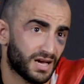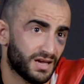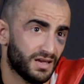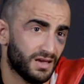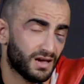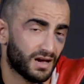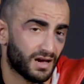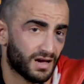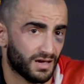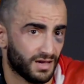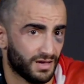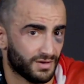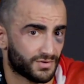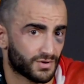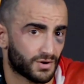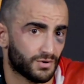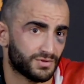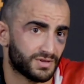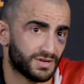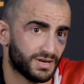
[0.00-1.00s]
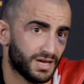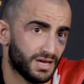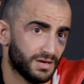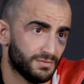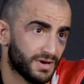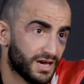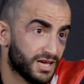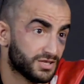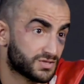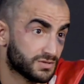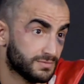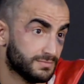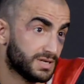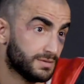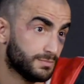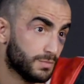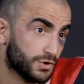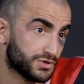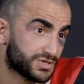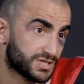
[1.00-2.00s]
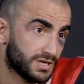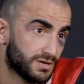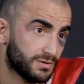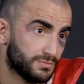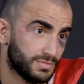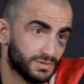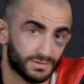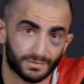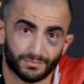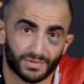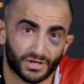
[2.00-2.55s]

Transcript: I throw the name Edson Barbosa